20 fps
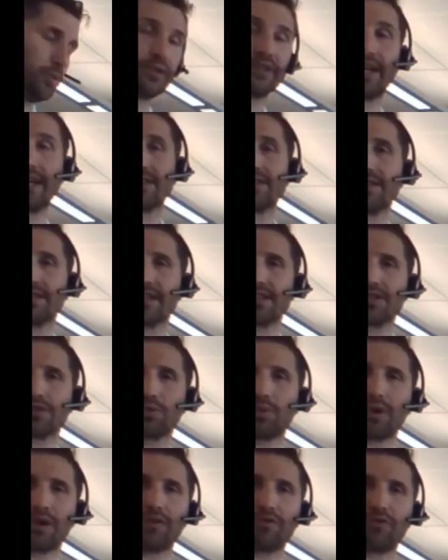with that. So that's
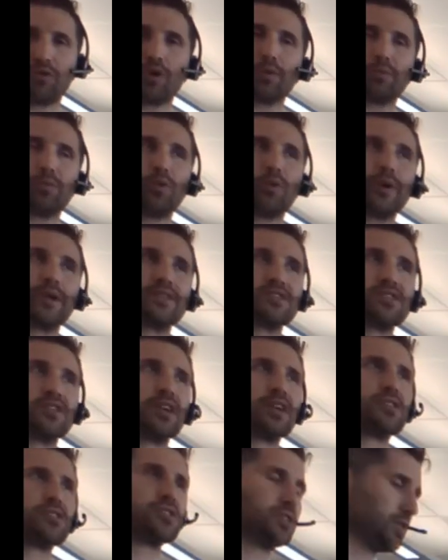
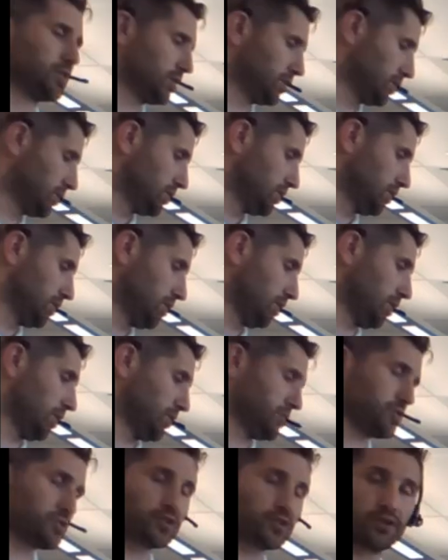24.6
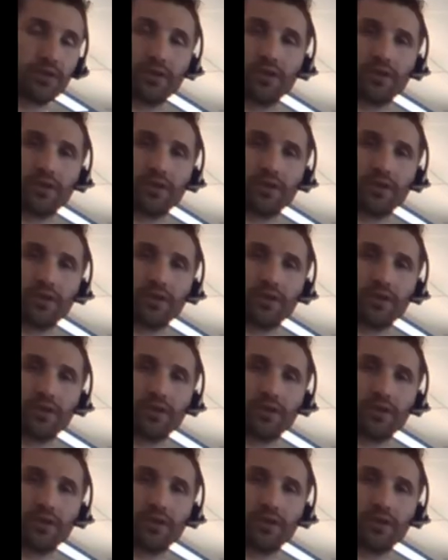hertz.